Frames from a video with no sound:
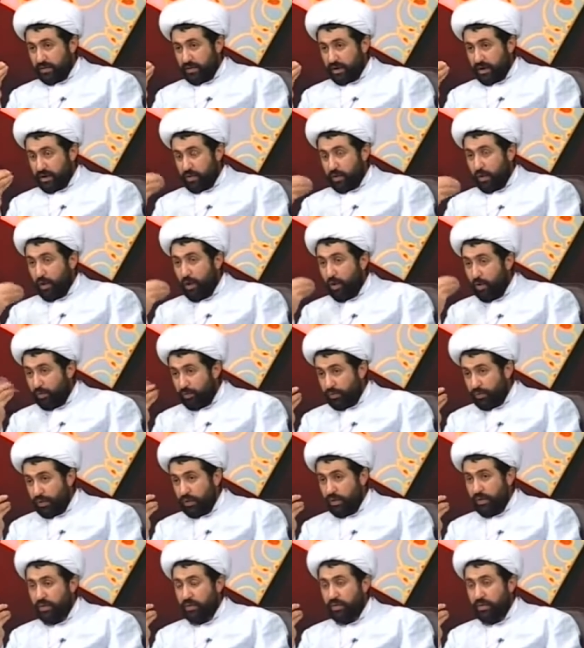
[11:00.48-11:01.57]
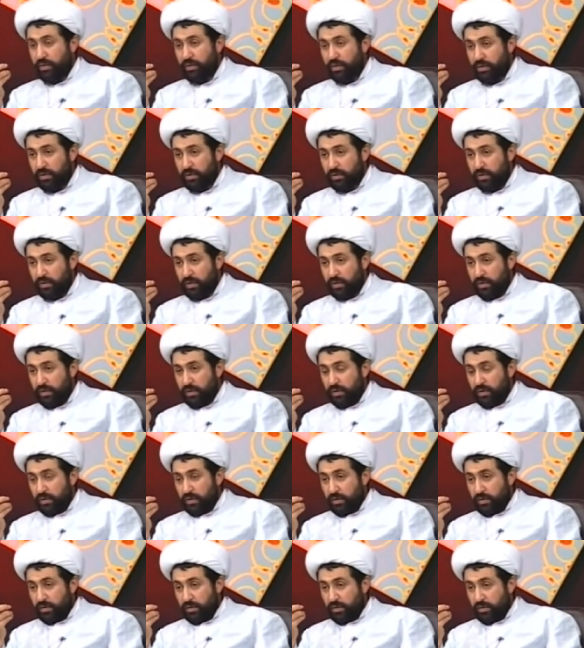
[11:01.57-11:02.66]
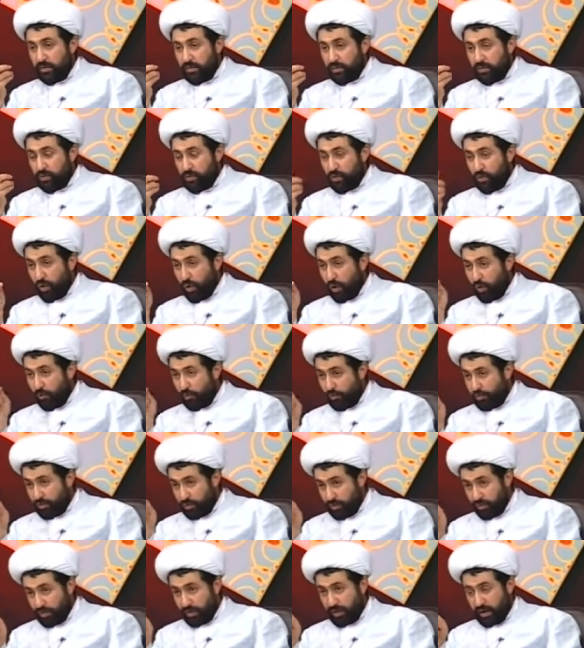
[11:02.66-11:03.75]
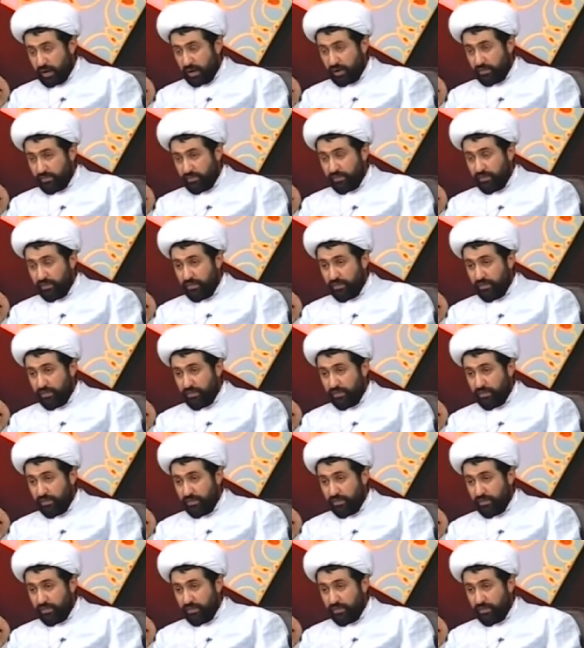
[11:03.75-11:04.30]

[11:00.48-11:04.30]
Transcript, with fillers: I own? Do you own your life?